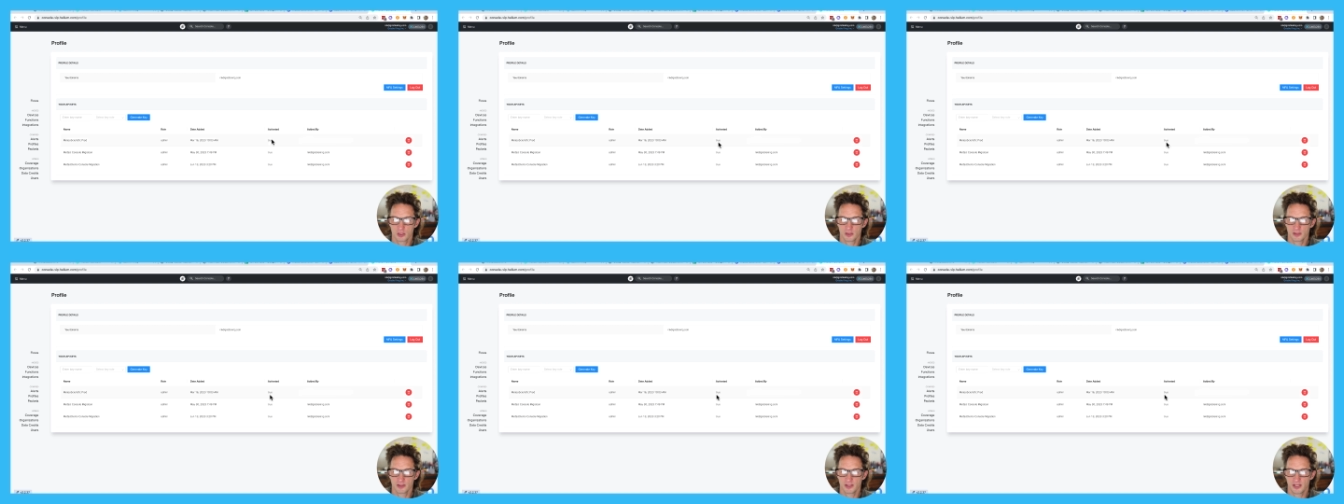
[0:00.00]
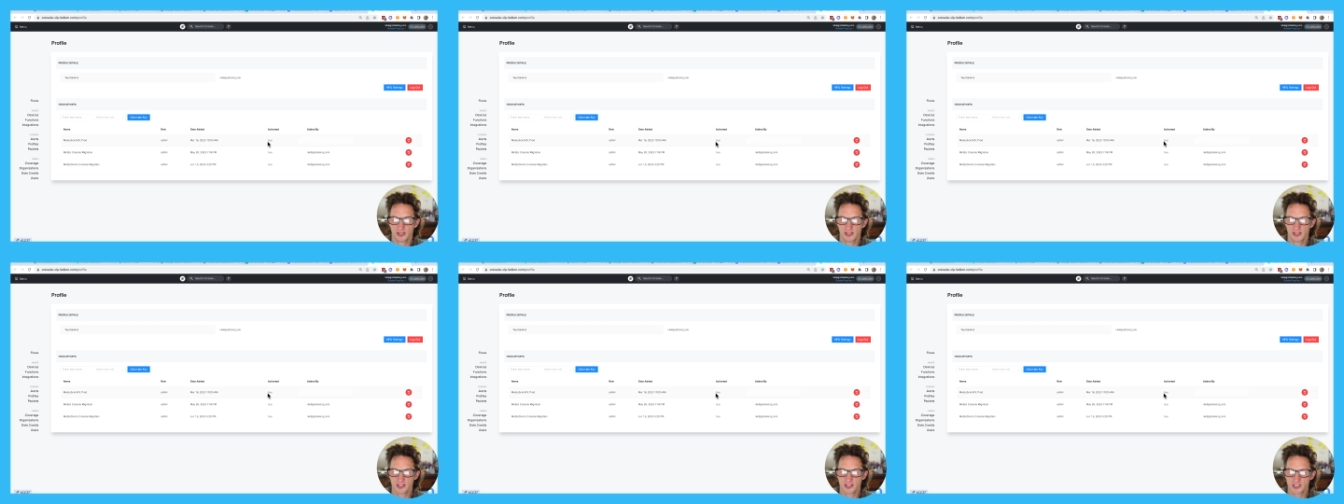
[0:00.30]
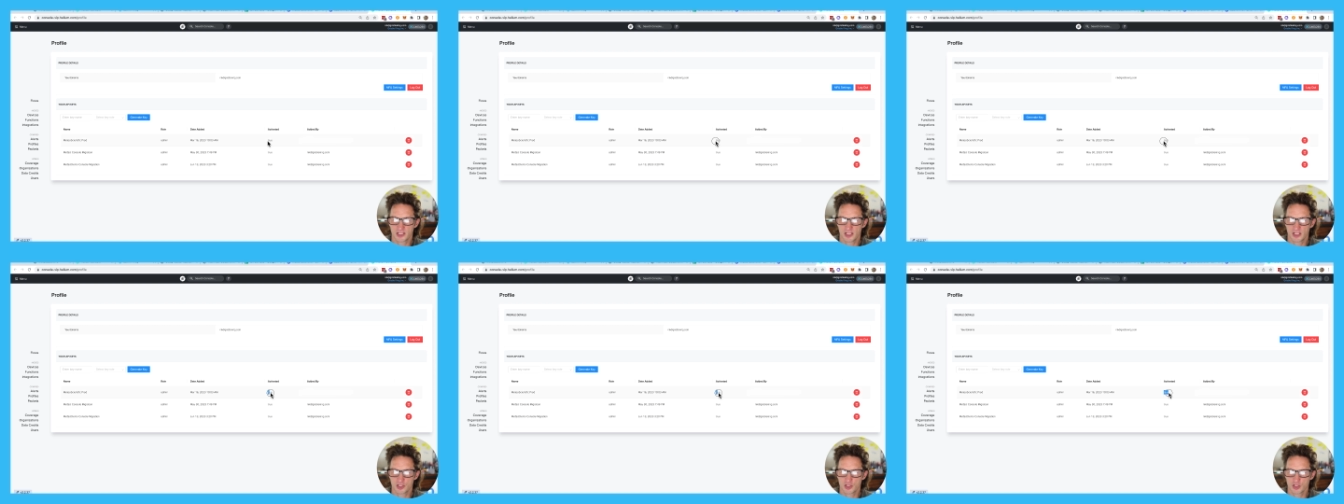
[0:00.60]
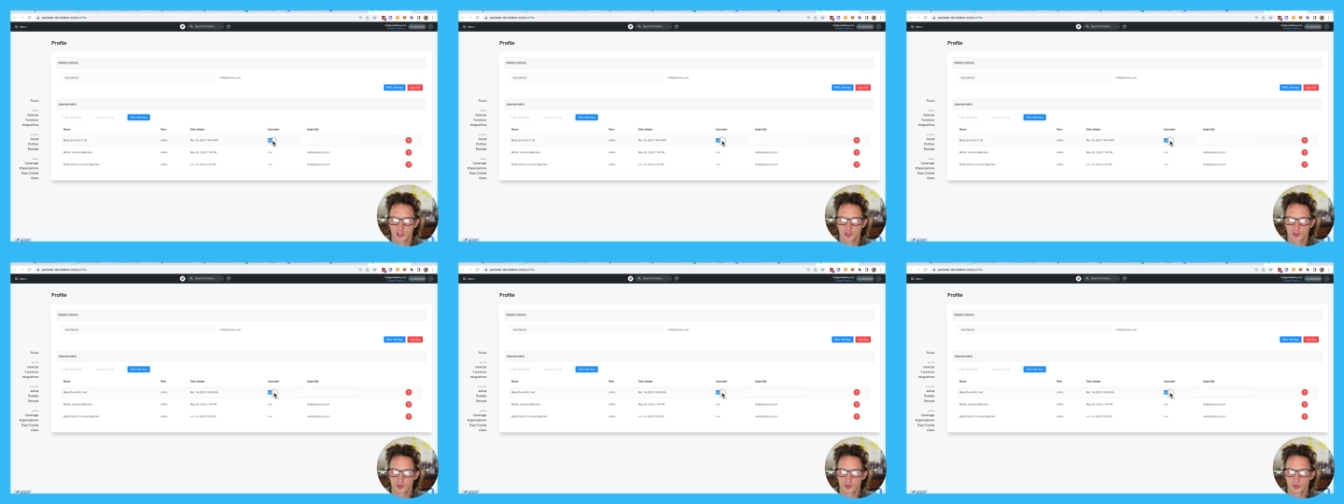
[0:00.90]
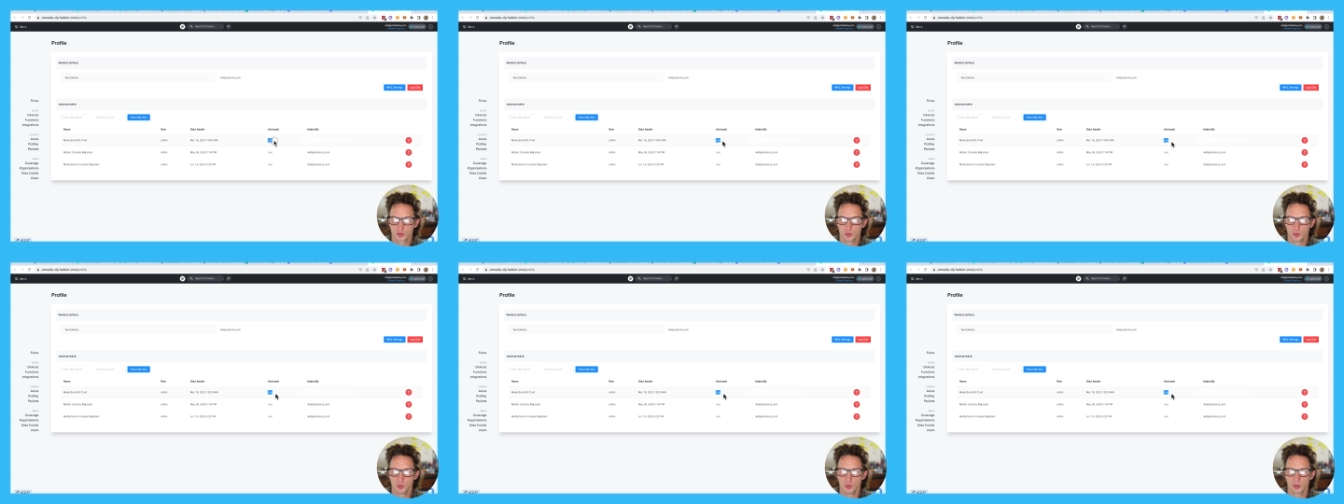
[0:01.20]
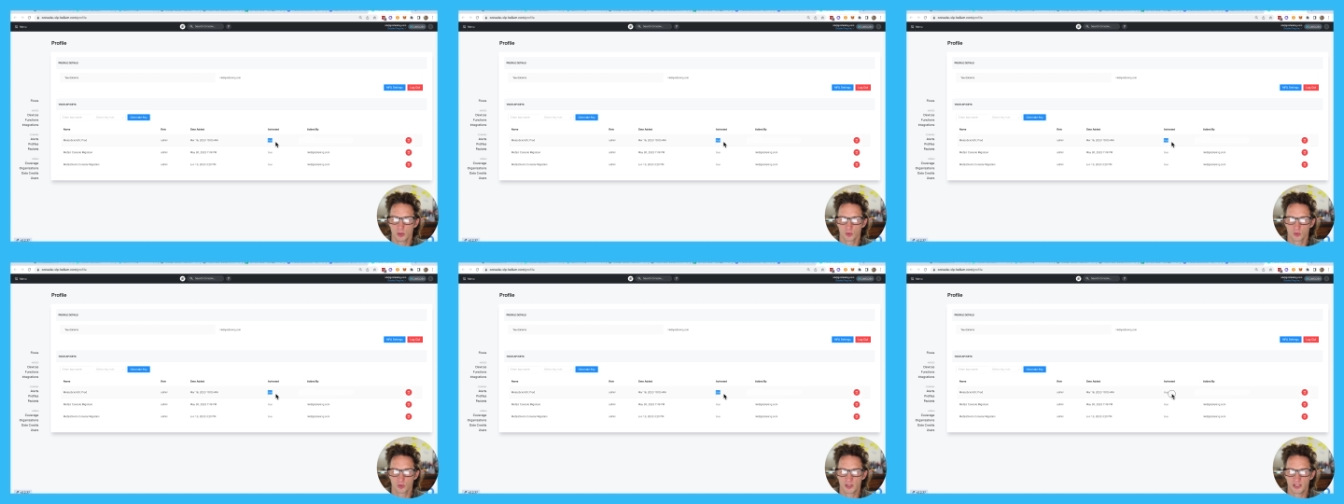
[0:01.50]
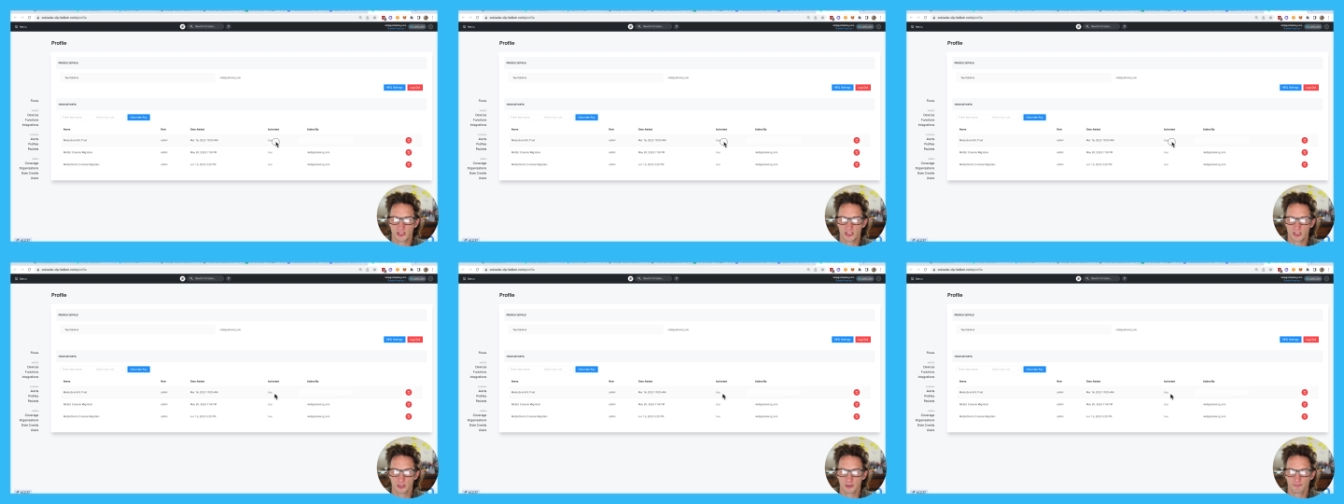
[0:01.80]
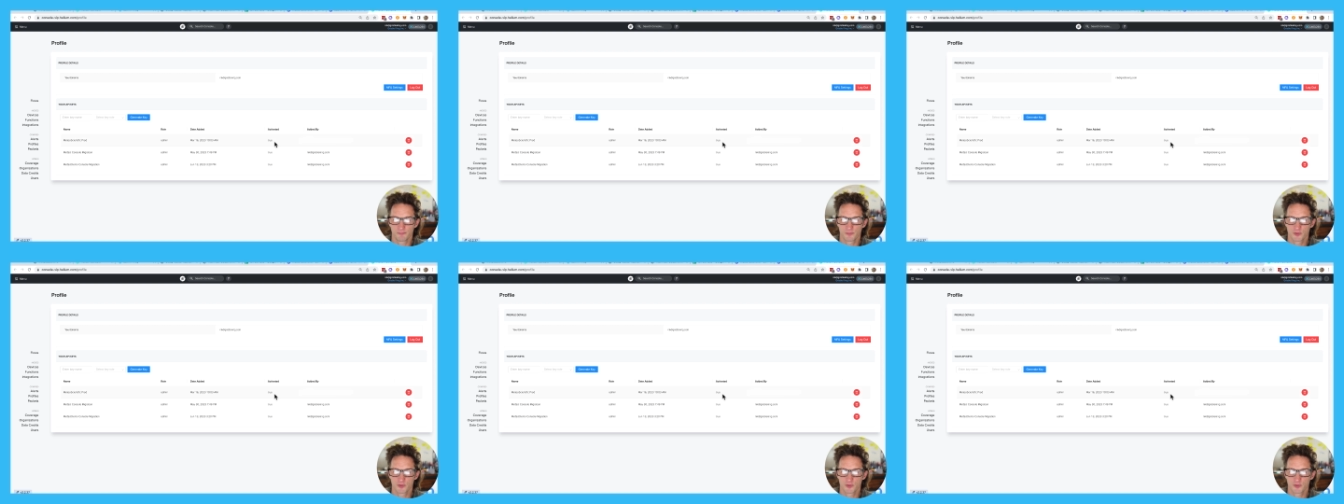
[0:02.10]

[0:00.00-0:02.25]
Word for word: that it says true right here.